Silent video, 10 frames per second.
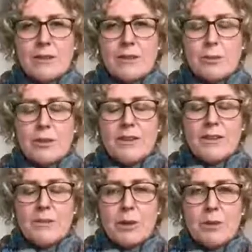this
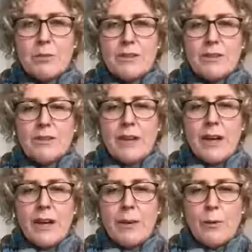present moment of
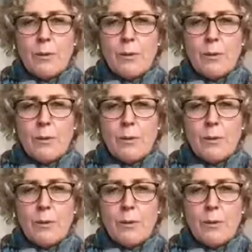now.